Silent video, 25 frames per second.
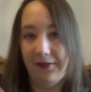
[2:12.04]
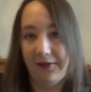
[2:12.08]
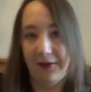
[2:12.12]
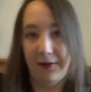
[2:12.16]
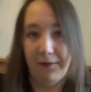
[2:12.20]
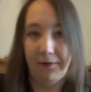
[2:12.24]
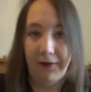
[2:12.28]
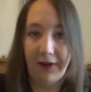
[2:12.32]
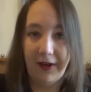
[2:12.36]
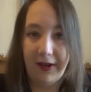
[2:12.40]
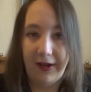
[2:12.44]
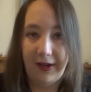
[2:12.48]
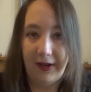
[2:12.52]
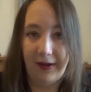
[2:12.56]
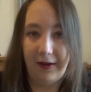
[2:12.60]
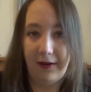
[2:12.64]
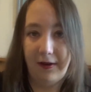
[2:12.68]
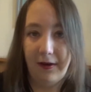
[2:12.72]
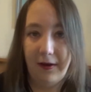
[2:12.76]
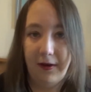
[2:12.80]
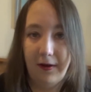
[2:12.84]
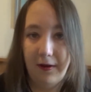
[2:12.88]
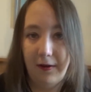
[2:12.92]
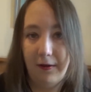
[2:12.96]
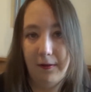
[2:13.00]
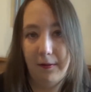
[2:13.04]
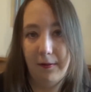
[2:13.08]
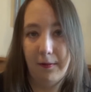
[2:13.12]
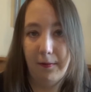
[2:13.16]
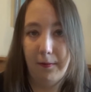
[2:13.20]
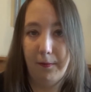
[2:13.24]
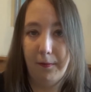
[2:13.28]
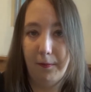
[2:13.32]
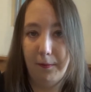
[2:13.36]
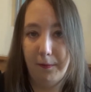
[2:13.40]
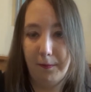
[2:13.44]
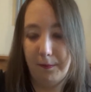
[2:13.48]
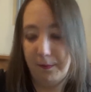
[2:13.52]
of like
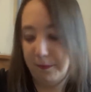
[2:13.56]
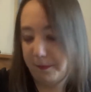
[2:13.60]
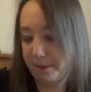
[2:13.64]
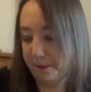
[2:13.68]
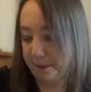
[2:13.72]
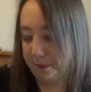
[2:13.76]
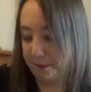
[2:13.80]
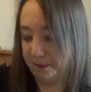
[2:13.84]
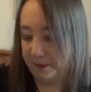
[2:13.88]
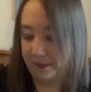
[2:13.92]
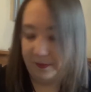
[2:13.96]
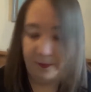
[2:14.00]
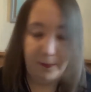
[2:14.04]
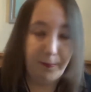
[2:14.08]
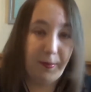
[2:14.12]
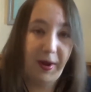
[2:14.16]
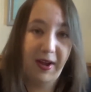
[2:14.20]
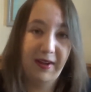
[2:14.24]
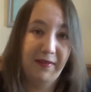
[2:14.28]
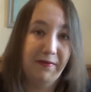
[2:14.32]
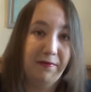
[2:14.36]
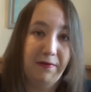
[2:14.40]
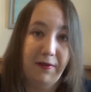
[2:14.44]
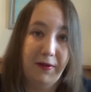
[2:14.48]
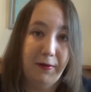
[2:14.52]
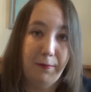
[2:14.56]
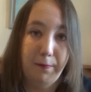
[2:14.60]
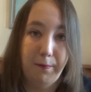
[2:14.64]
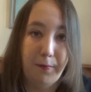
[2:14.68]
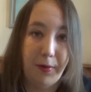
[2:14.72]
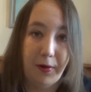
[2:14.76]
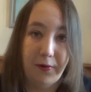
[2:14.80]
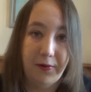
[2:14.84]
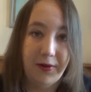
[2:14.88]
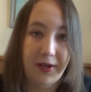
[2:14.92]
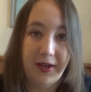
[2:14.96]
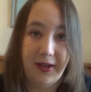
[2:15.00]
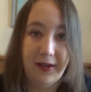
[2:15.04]
bath and
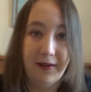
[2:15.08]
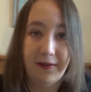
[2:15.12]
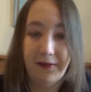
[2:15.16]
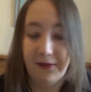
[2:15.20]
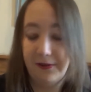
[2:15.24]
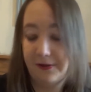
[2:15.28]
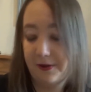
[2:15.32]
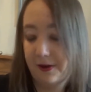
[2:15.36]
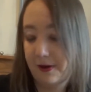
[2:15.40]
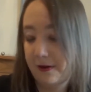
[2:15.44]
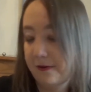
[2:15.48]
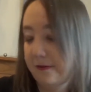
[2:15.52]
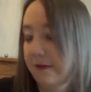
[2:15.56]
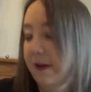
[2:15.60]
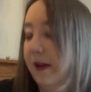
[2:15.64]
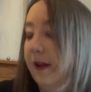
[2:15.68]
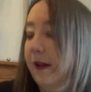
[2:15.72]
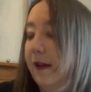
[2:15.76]
body and stuff,